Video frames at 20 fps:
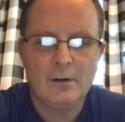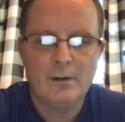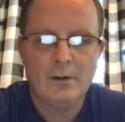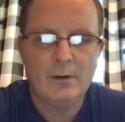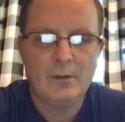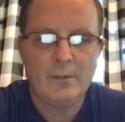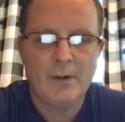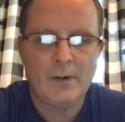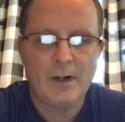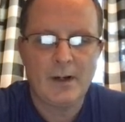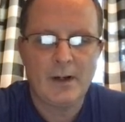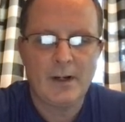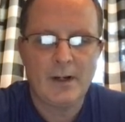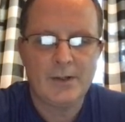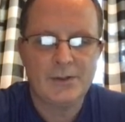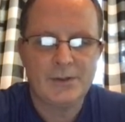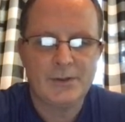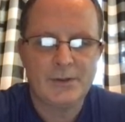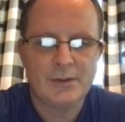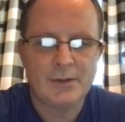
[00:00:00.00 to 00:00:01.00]
Oh my
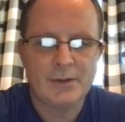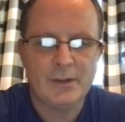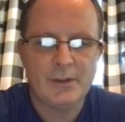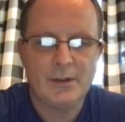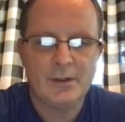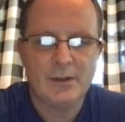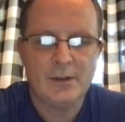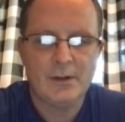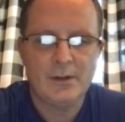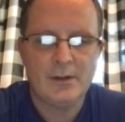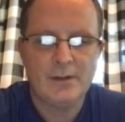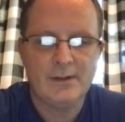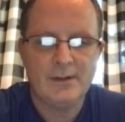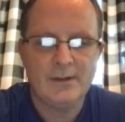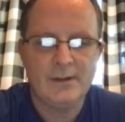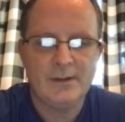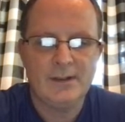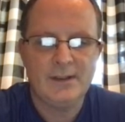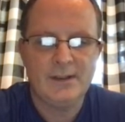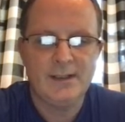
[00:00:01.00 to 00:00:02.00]
gosh.
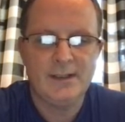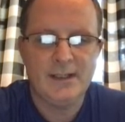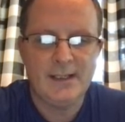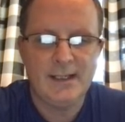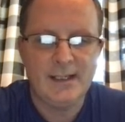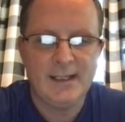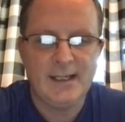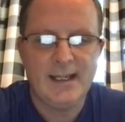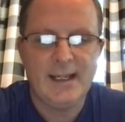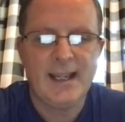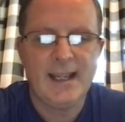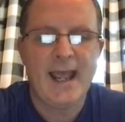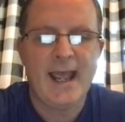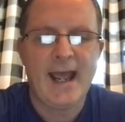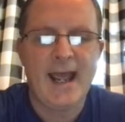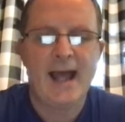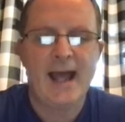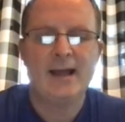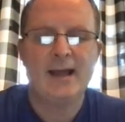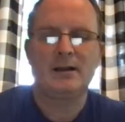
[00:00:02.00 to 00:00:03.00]
Yeah.